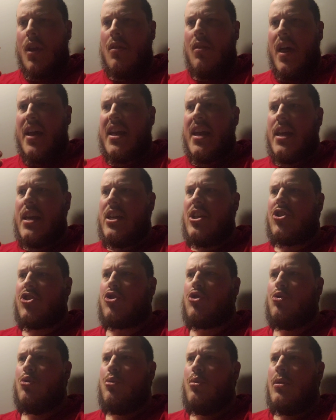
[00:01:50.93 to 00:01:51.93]
like an
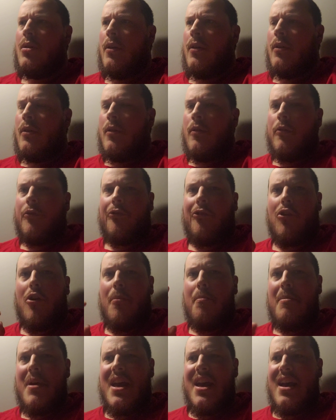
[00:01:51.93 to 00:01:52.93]
issue for a
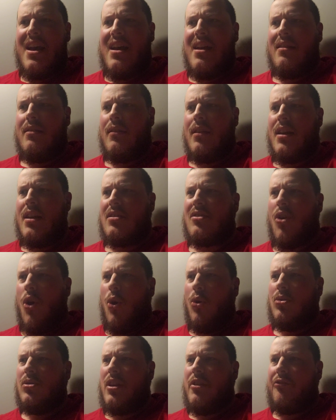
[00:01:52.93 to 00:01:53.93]
man is
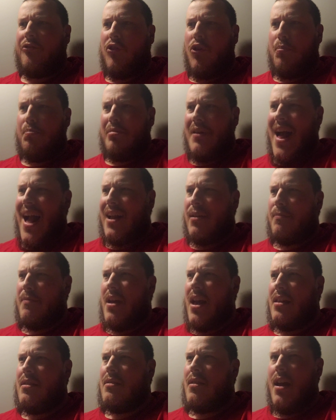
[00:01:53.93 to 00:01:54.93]
only for black
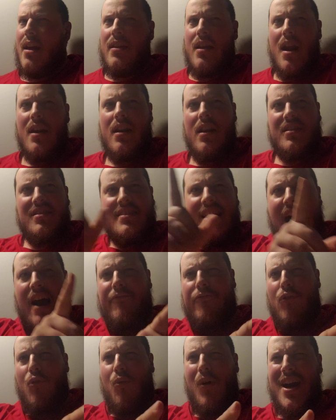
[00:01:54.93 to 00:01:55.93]
men and then it's
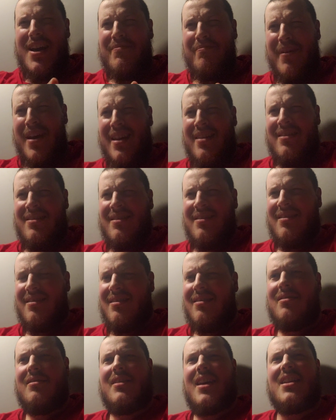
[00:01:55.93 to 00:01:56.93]
not for white men?
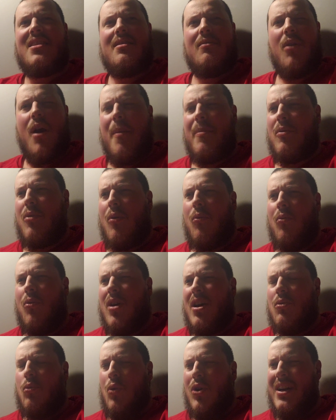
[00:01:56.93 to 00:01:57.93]
That I mean
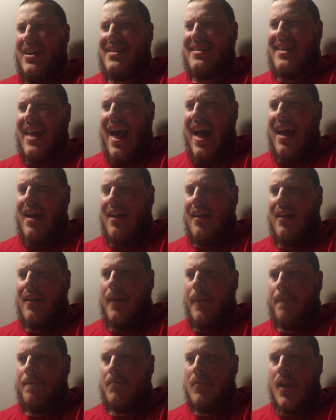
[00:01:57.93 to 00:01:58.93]
what what is that?
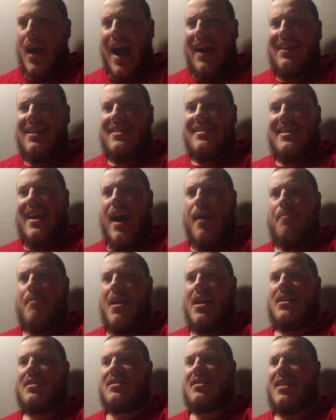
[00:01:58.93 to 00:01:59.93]
How does that
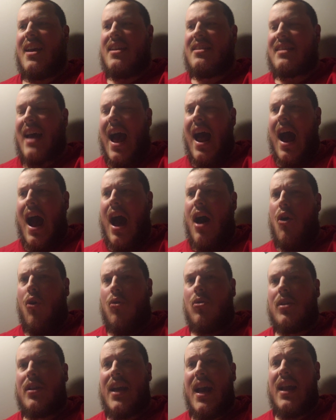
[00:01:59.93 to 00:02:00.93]
make sense? I, I
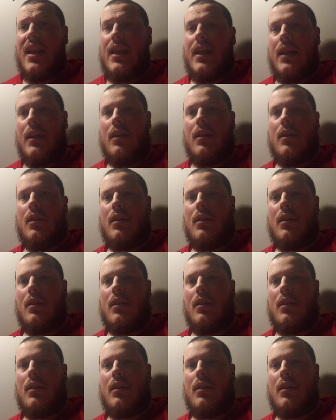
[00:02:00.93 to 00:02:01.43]
don't get it.